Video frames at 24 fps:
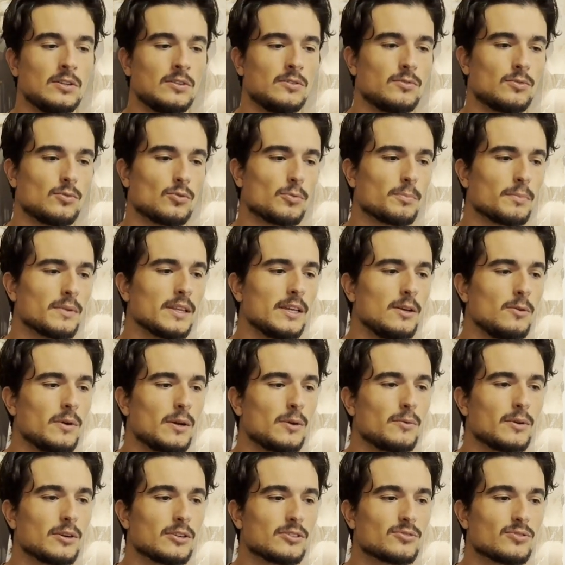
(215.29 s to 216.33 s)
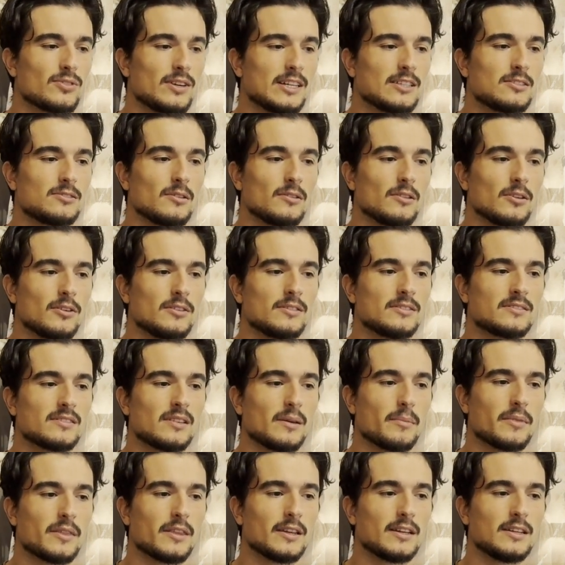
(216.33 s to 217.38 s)
Normally when we are trying to learn
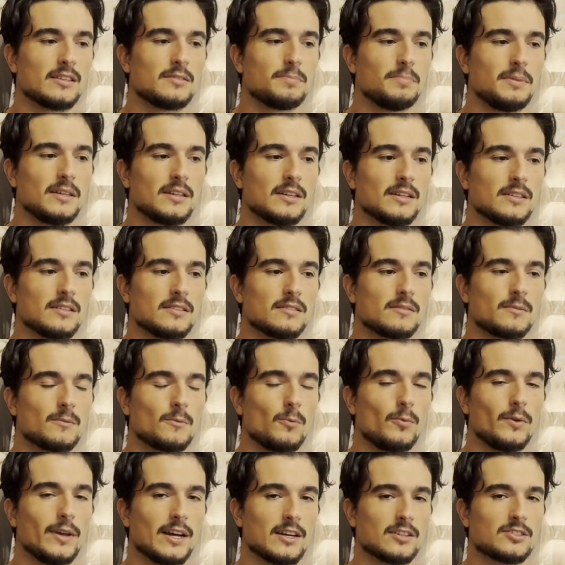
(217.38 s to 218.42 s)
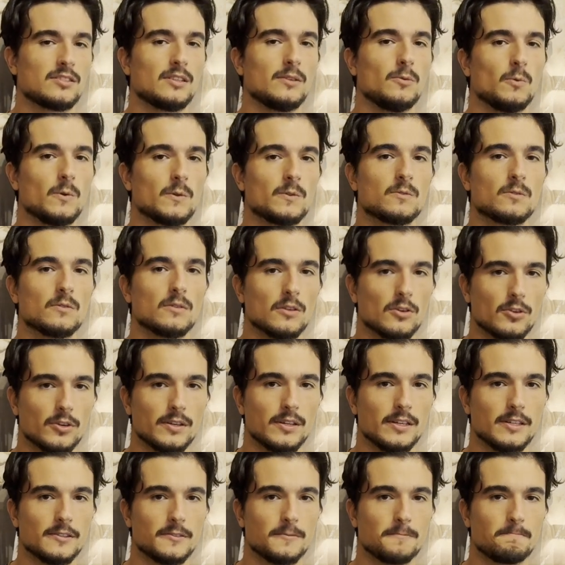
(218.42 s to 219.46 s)
something, it's because we actually want to
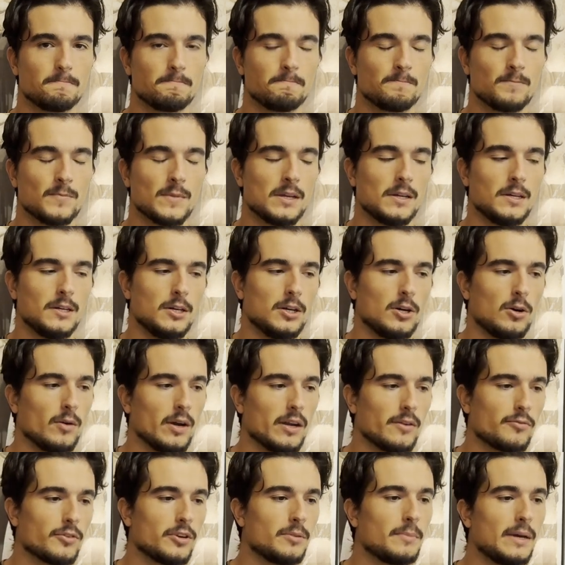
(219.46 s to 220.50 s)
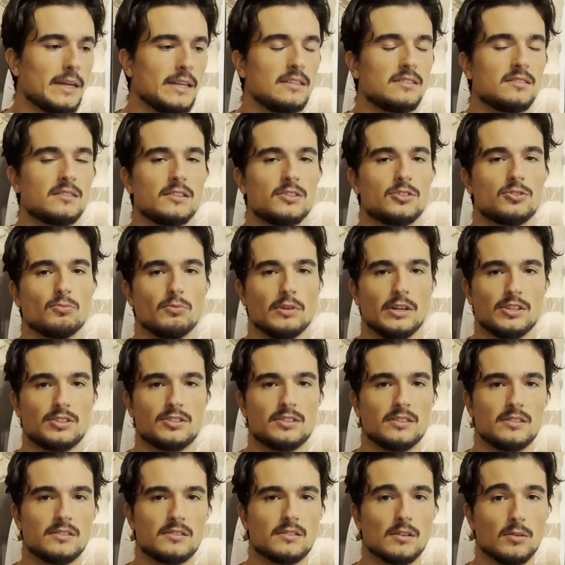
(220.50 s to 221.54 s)
learn it. However, in many
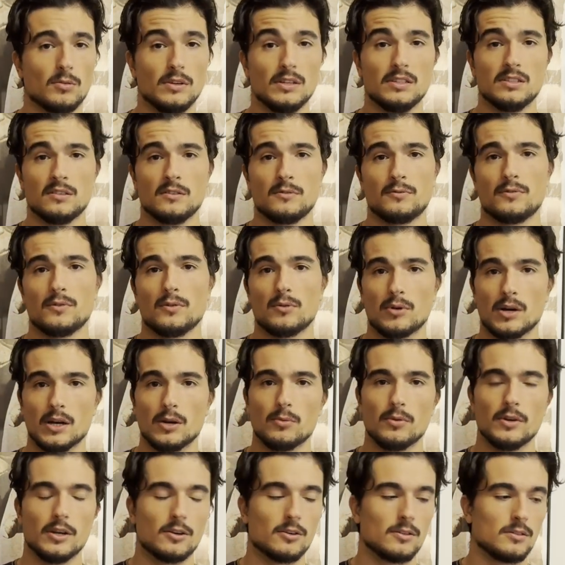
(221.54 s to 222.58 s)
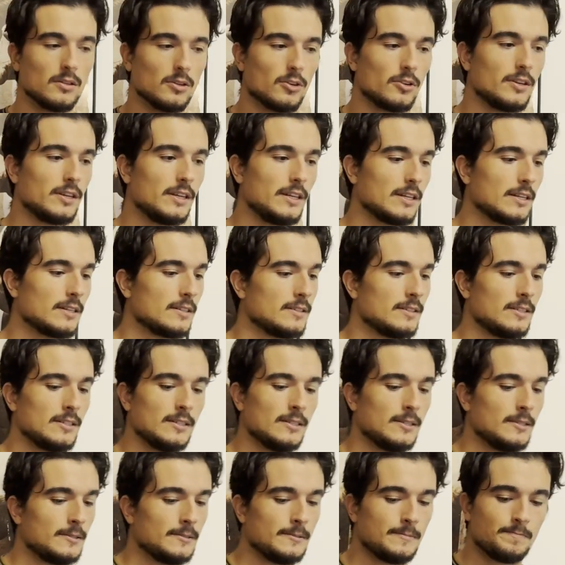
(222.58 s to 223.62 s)
situations, the reason for why we are learning,
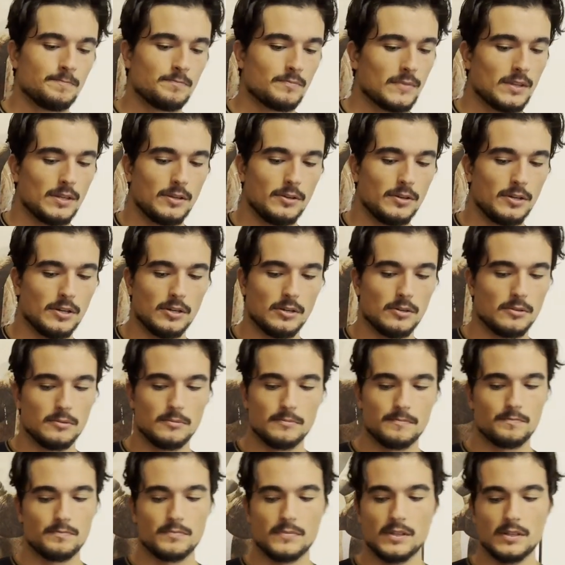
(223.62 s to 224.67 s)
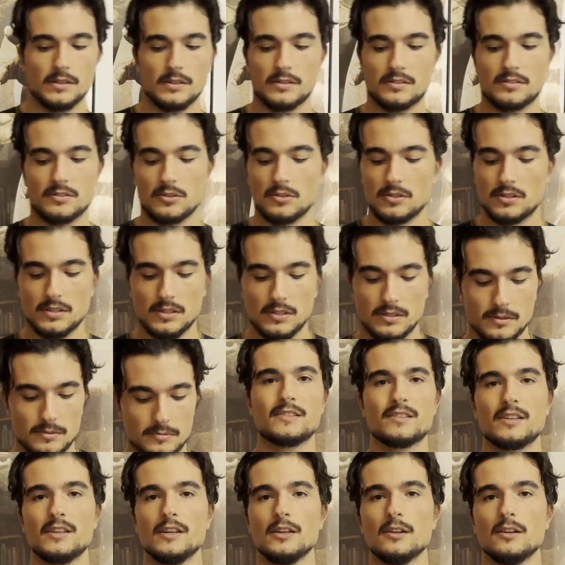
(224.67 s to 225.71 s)
a certain
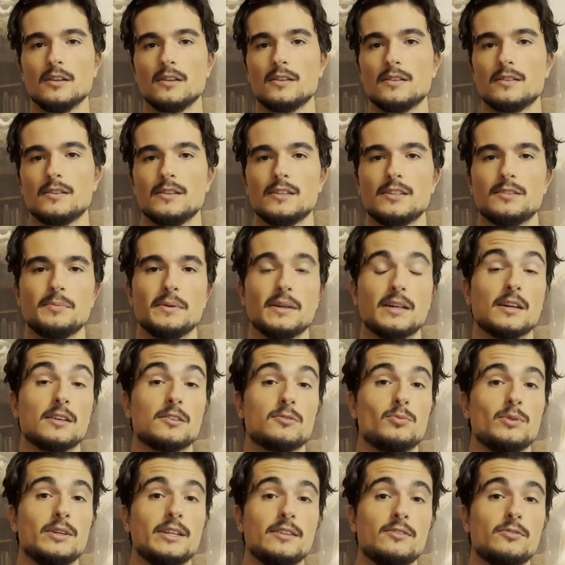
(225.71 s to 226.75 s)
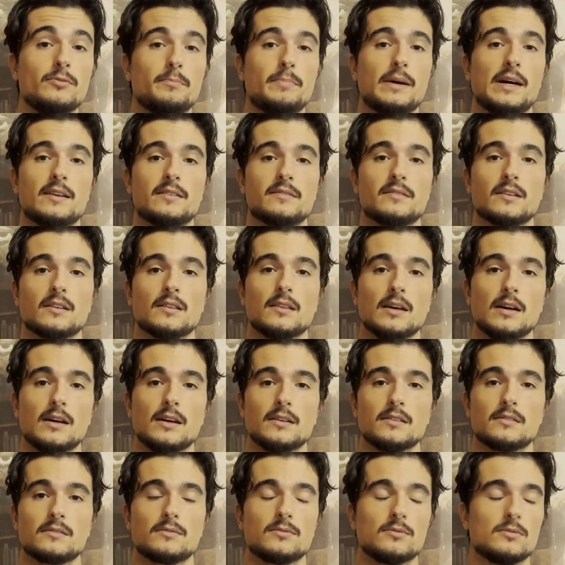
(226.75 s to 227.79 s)
skill is because we need to pass a
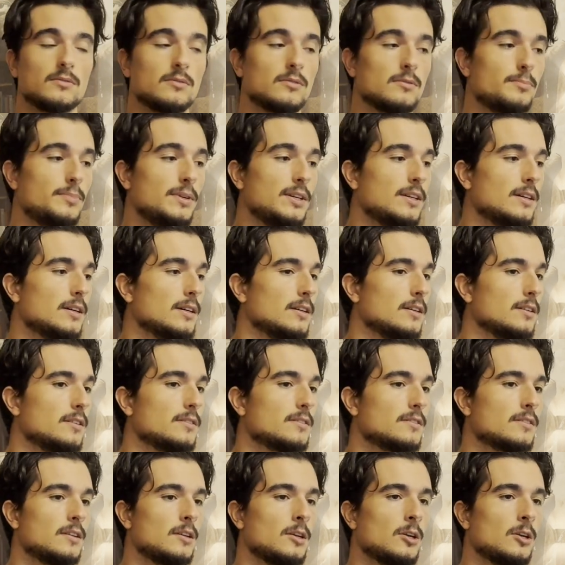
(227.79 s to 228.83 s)
class, or because